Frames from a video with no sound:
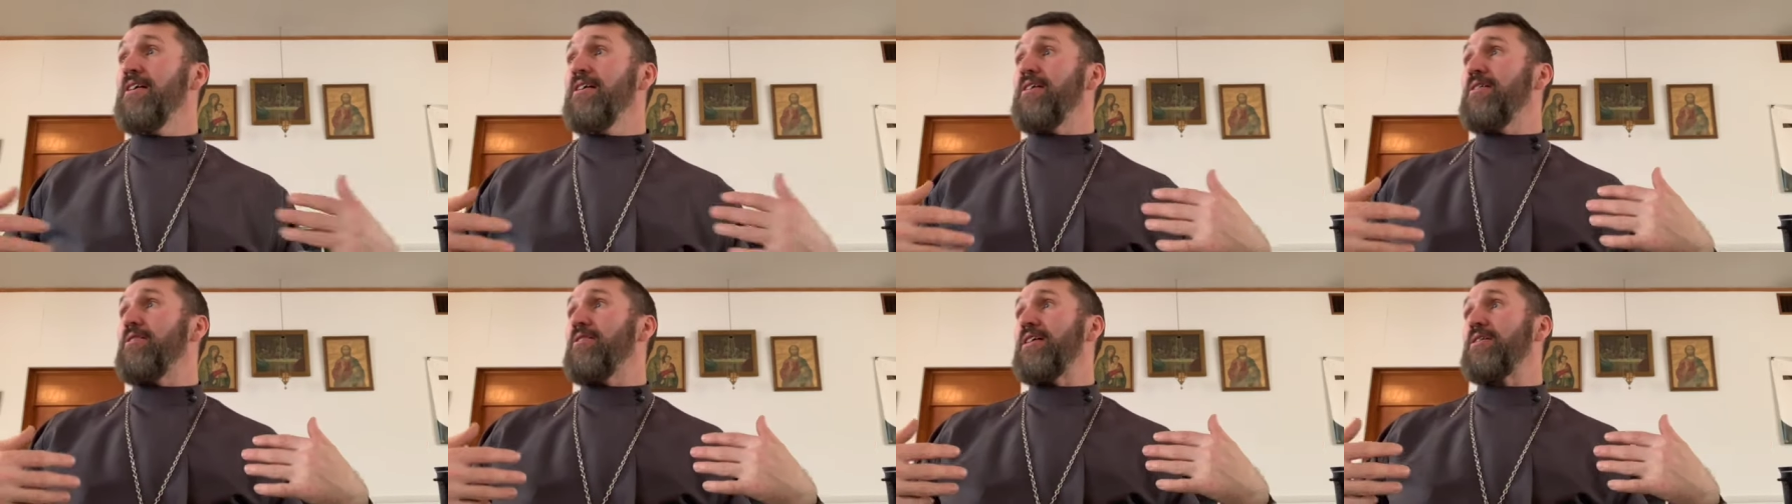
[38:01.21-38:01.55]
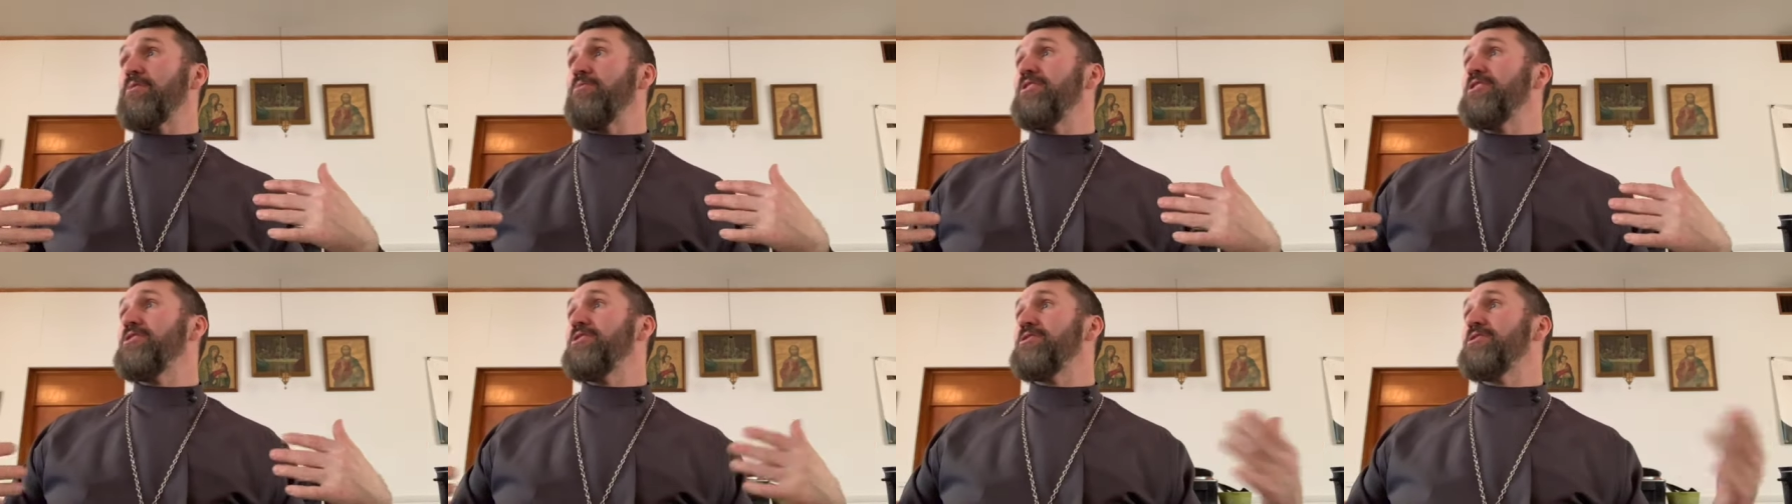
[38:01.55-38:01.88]
like
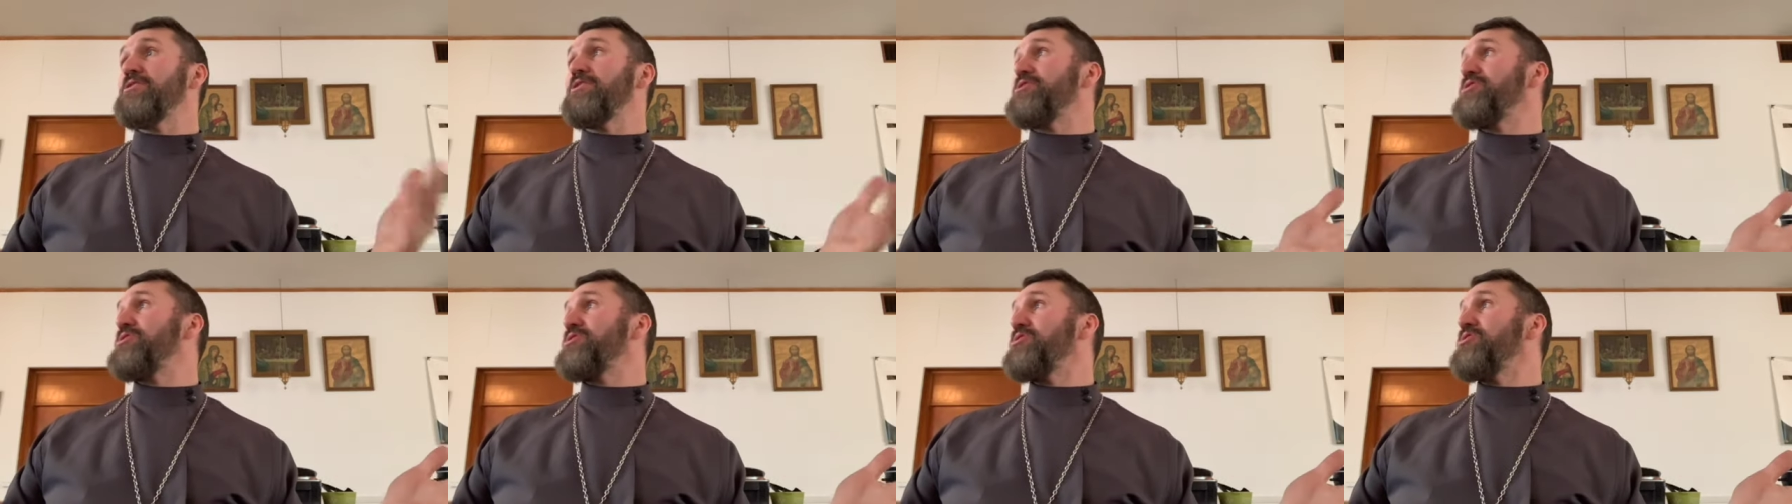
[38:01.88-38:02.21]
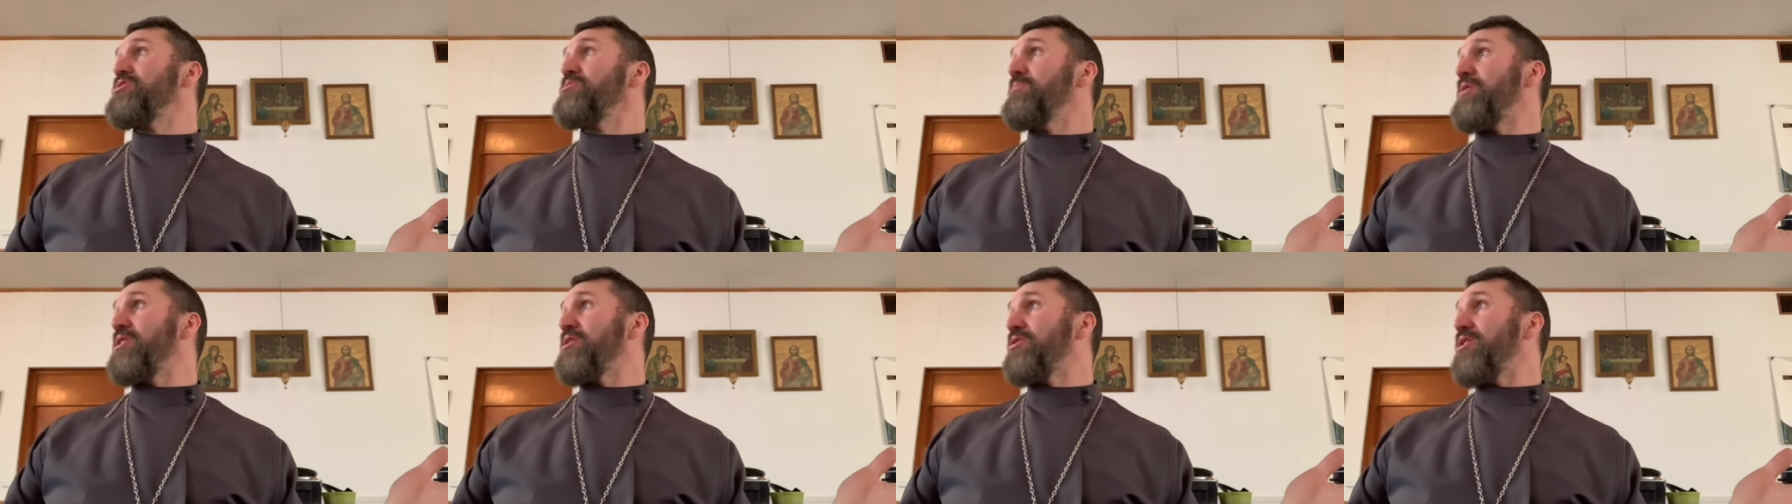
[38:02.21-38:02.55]
we just
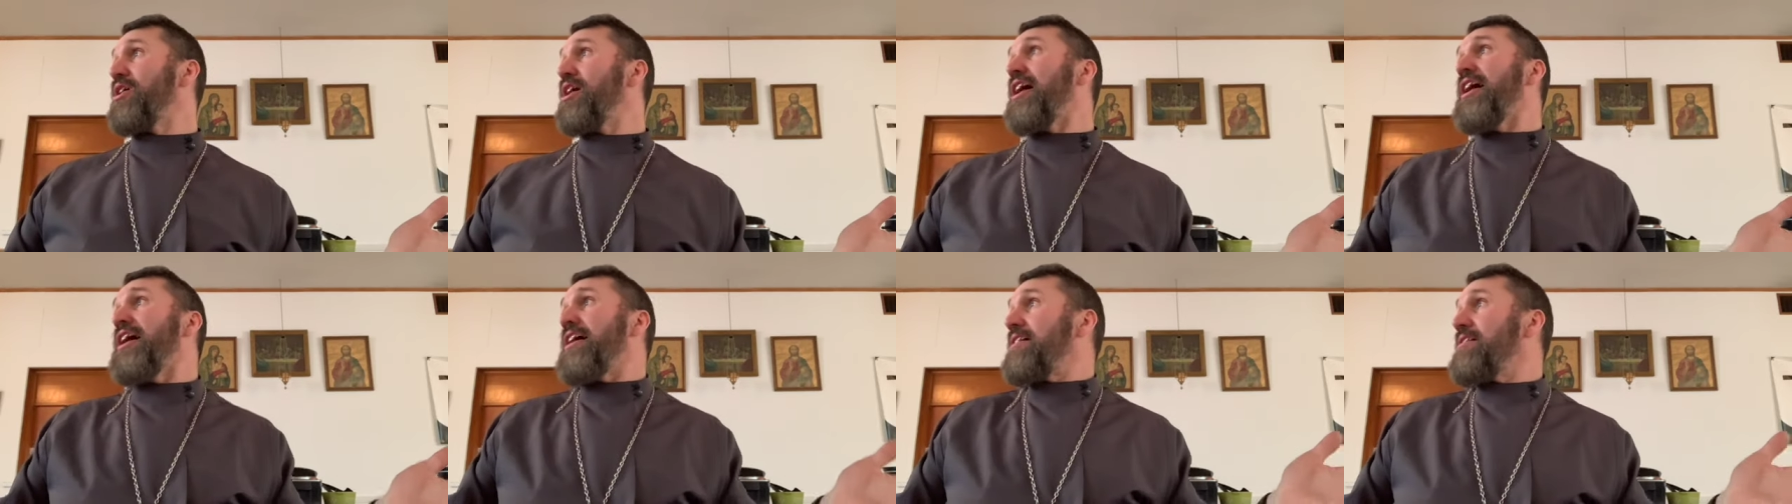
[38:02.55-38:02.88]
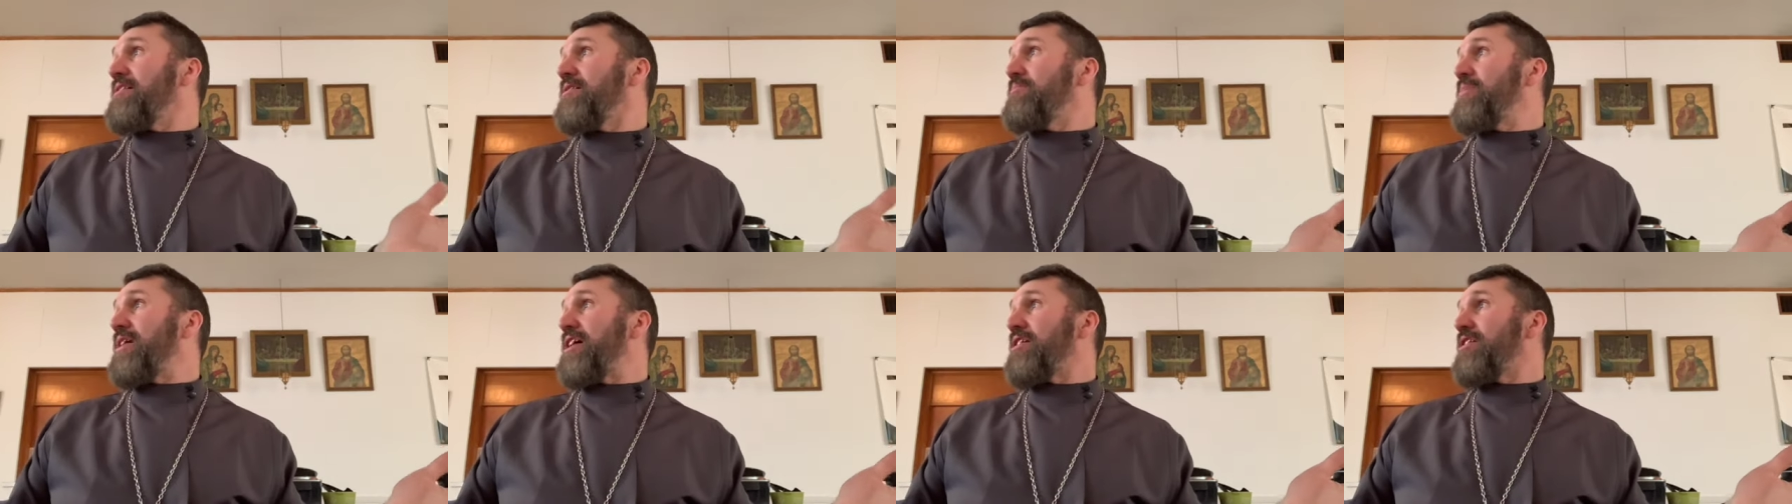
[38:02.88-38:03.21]
assume a lot
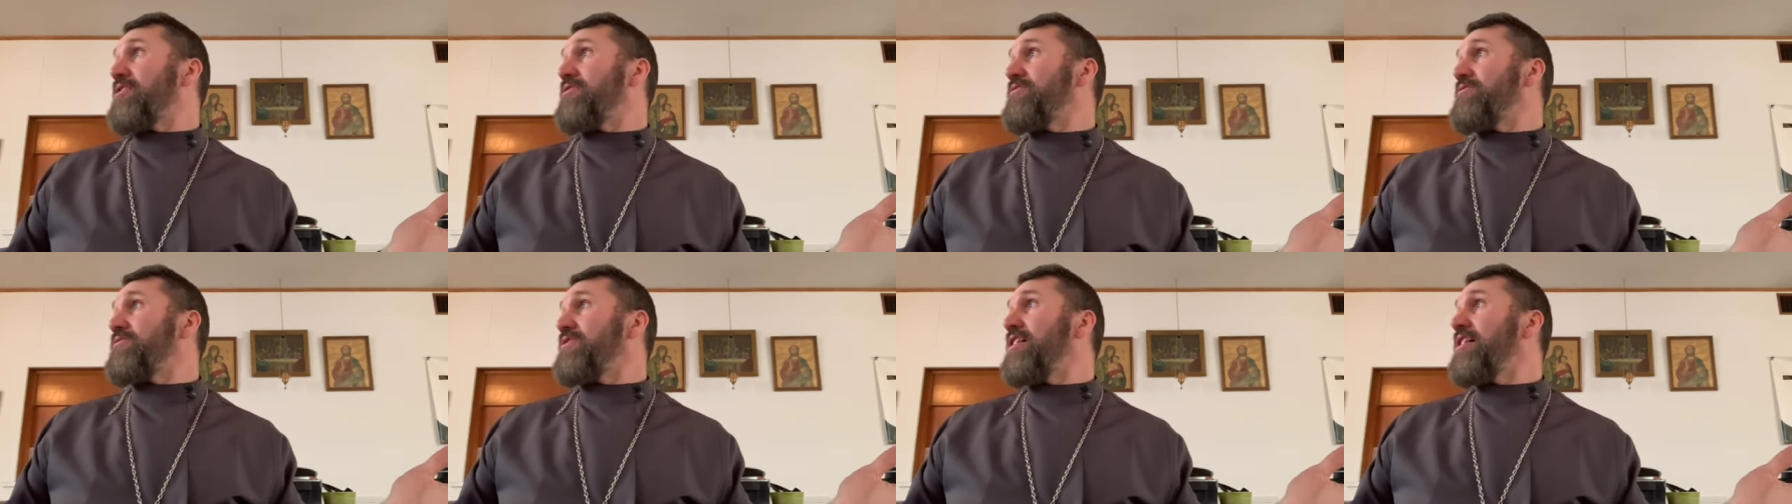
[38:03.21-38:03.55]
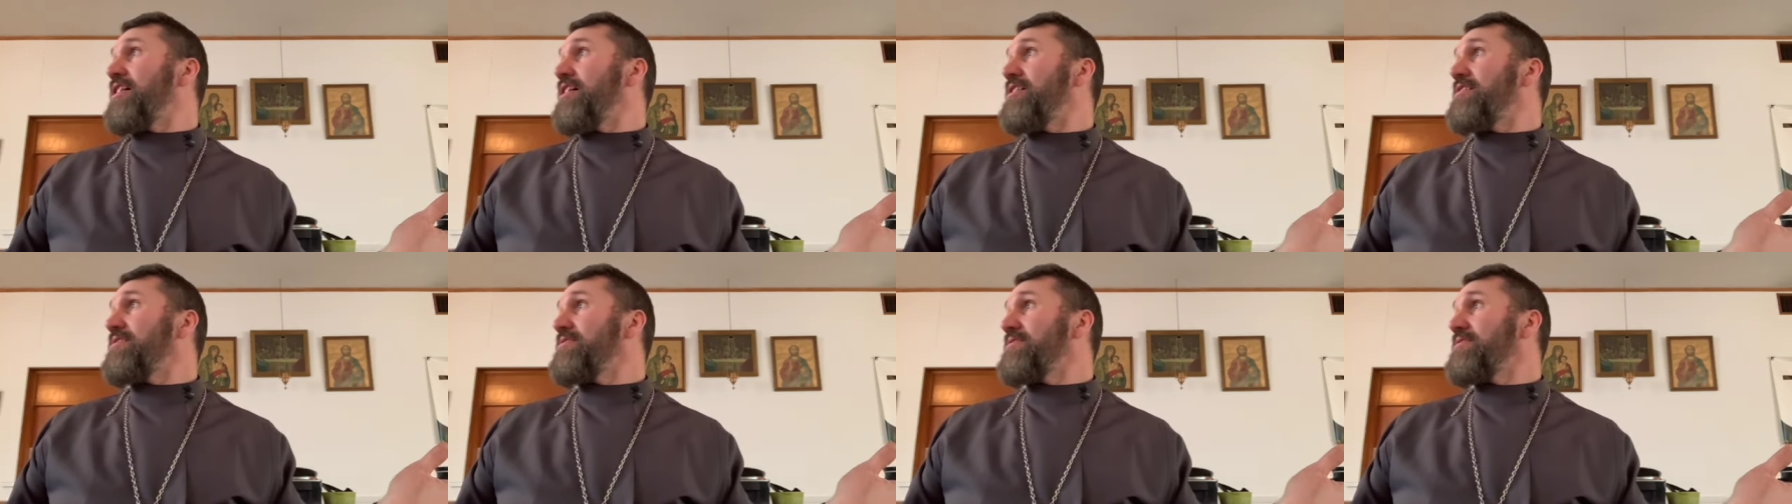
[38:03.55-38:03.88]
about our
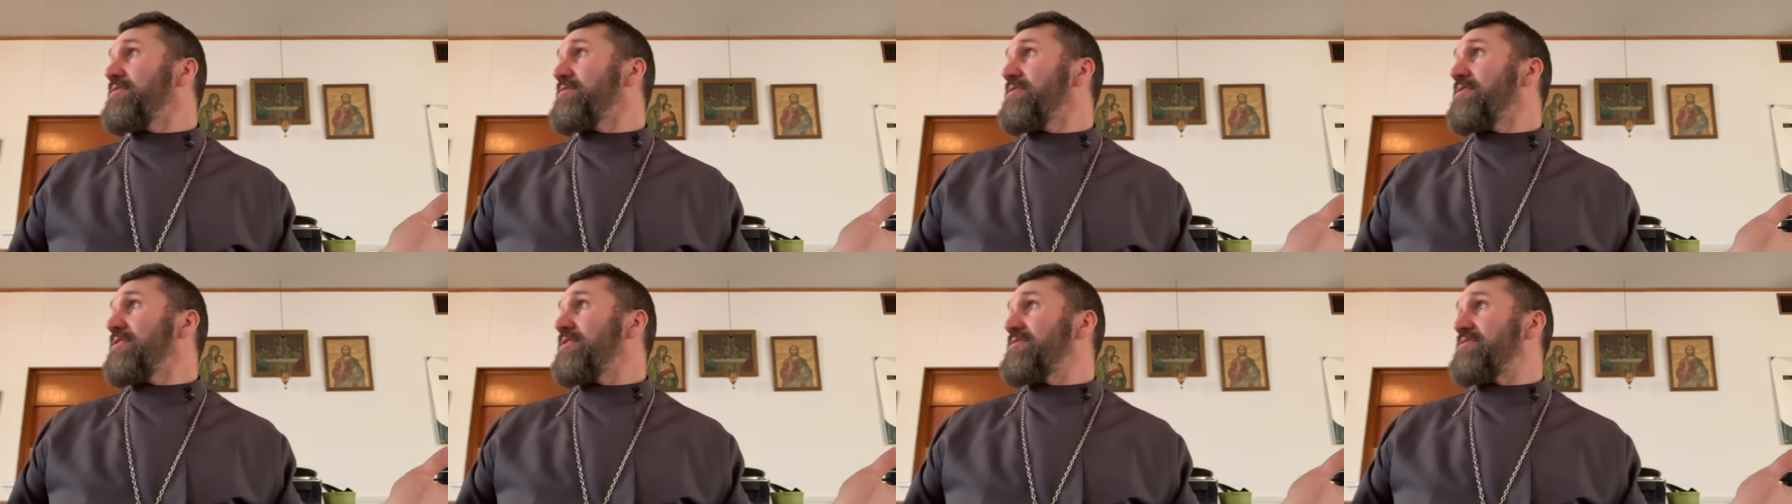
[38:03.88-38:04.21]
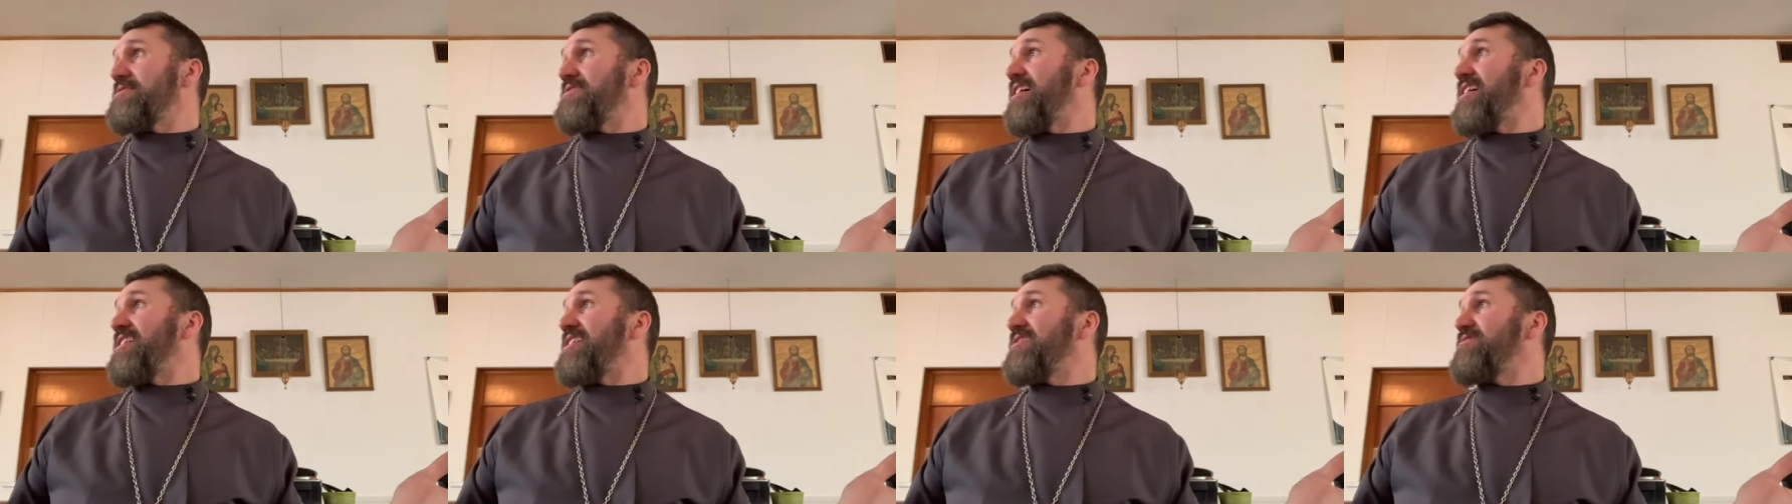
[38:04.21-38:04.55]
faith. It's
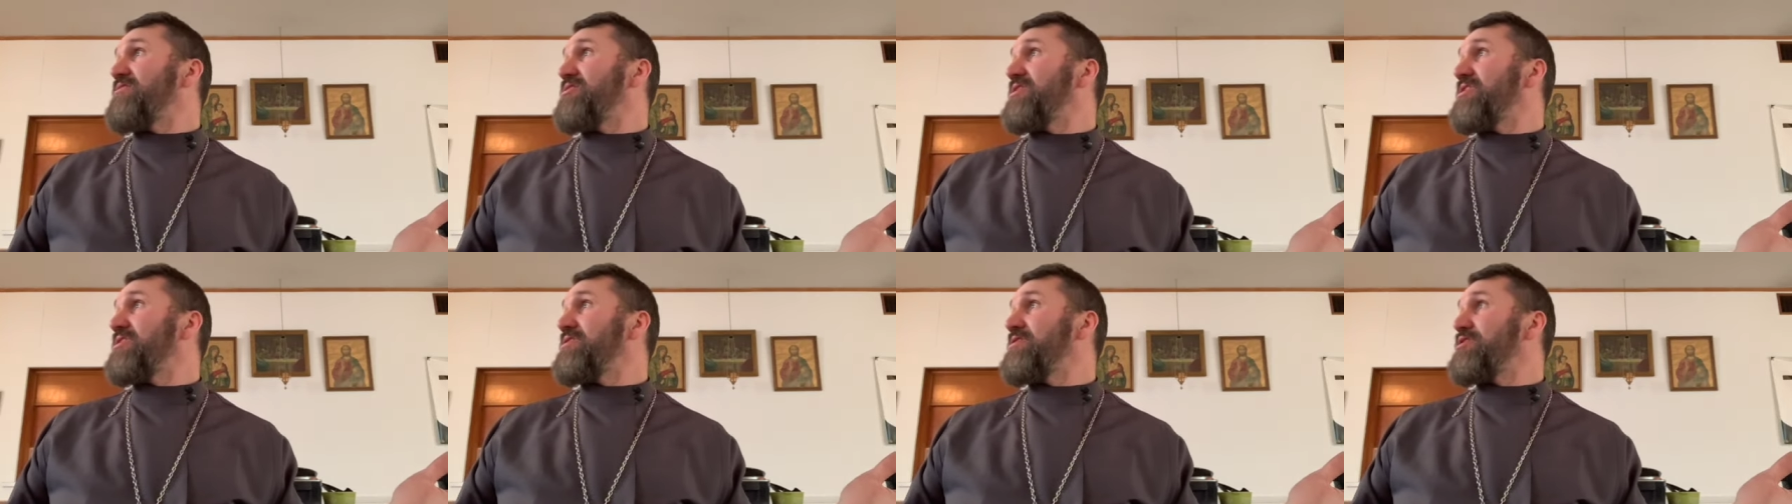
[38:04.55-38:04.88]
not even in